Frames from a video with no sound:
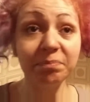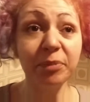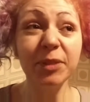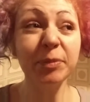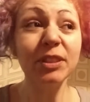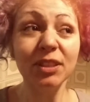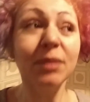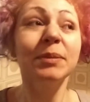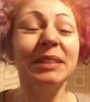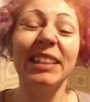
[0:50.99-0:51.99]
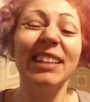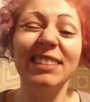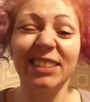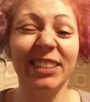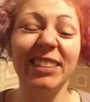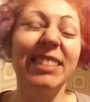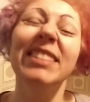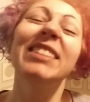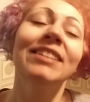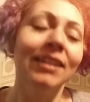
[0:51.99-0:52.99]
possibly
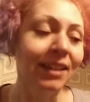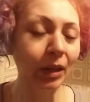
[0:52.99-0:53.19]
tastiest